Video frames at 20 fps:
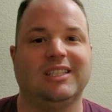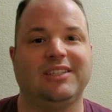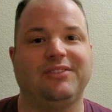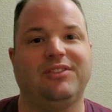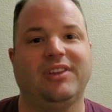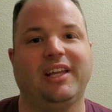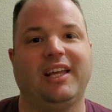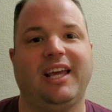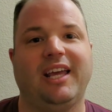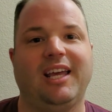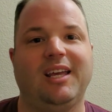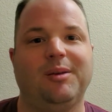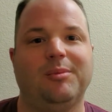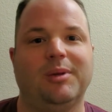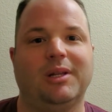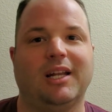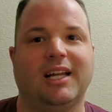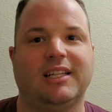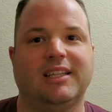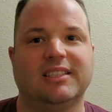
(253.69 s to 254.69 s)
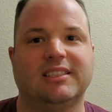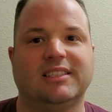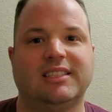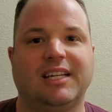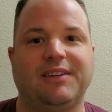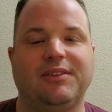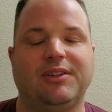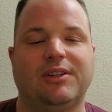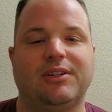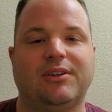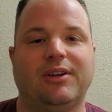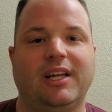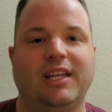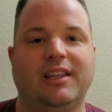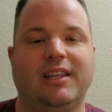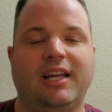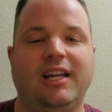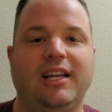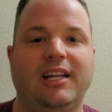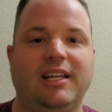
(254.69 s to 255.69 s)
leave the game in like the 7th or
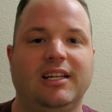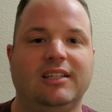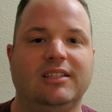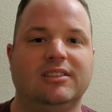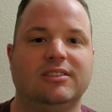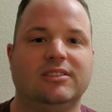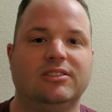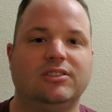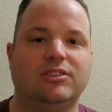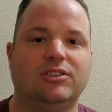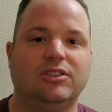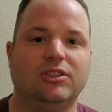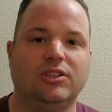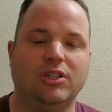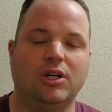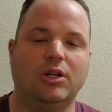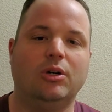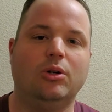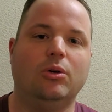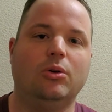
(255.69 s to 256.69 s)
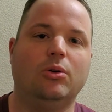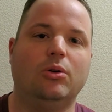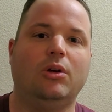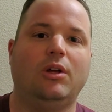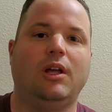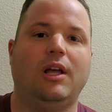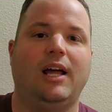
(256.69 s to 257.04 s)
8th inning to go